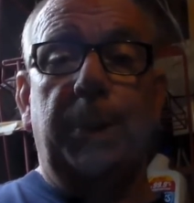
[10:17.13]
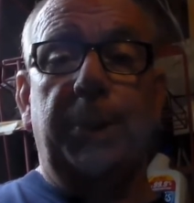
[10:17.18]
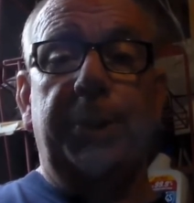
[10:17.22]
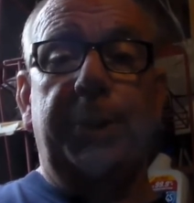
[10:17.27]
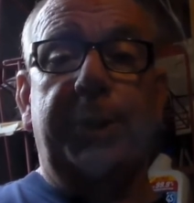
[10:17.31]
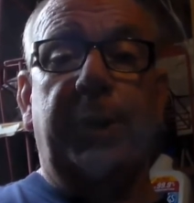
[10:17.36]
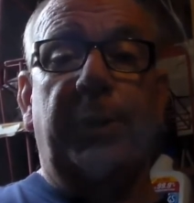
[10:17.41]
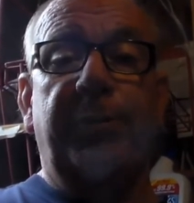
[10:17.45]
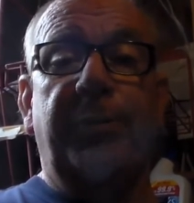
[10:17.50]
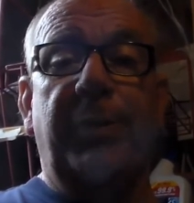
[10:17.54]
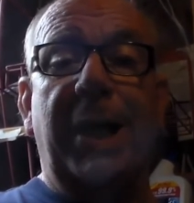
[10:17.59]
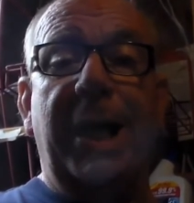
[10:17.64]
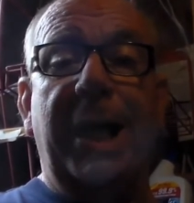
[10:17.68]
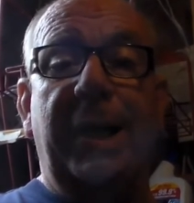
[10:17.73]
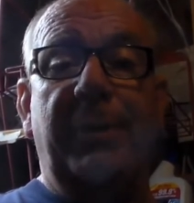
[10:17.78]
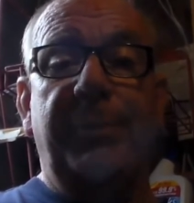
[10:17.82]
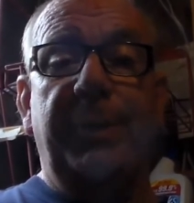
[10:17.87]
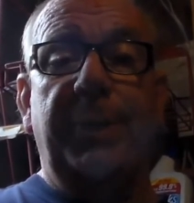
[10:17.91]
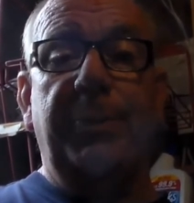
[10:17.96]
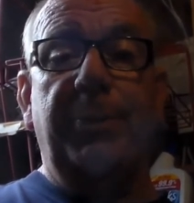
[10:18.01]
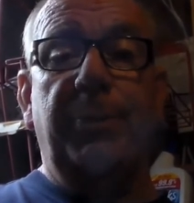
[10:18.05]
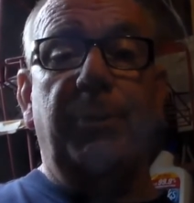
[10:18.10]

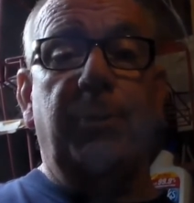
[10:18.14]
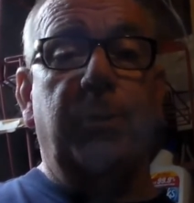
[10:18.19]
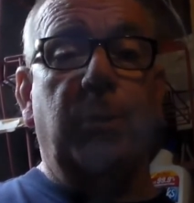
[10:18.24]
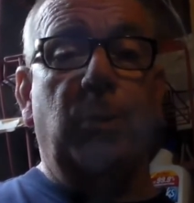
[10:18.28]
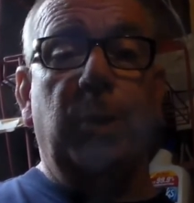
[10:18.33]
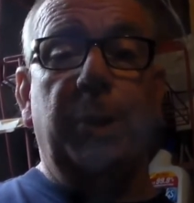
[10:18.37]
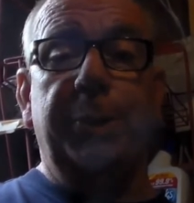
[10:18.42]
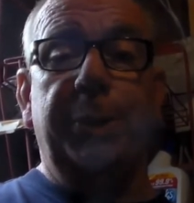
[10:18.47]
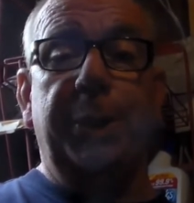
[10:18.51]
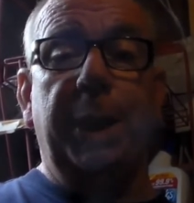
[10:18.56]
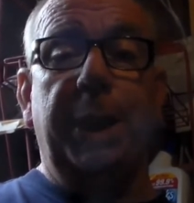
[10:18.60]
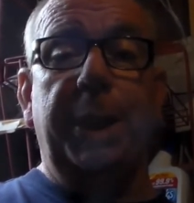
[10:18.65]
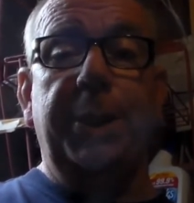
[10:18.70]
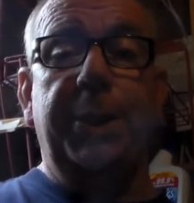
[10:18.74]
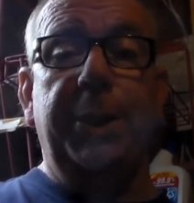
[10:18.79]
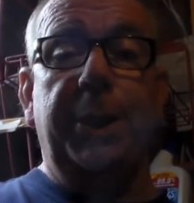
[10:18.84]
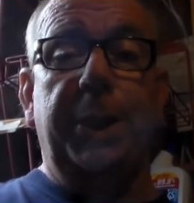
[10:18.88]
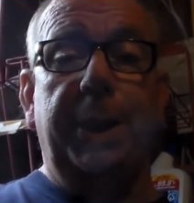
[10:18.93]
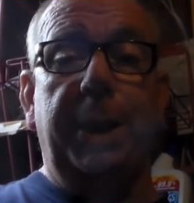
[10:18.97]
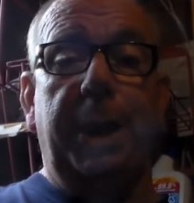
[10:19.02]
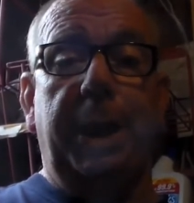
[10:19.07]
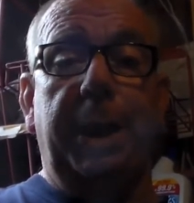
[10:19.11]
surviving one day
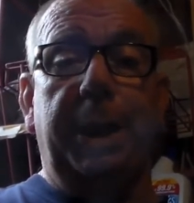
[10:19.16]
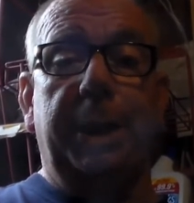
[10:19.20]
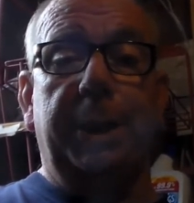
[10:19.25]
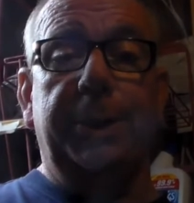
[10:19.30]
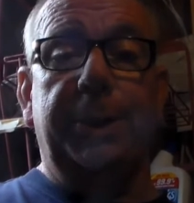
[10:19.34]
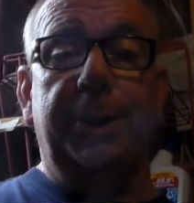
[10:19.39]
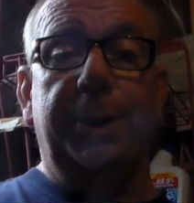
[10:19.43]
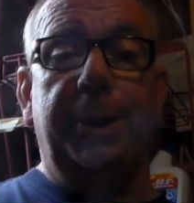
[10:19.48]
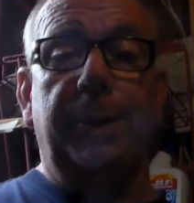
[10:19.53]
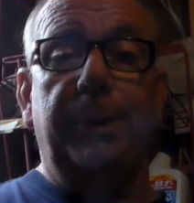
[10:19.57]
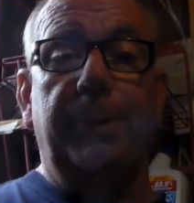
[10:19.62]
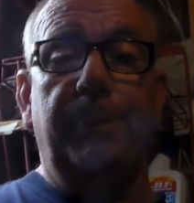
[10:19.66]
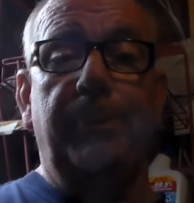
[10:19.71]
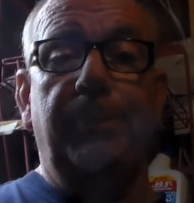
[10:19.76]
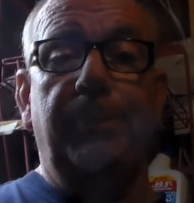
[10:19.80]
to the next.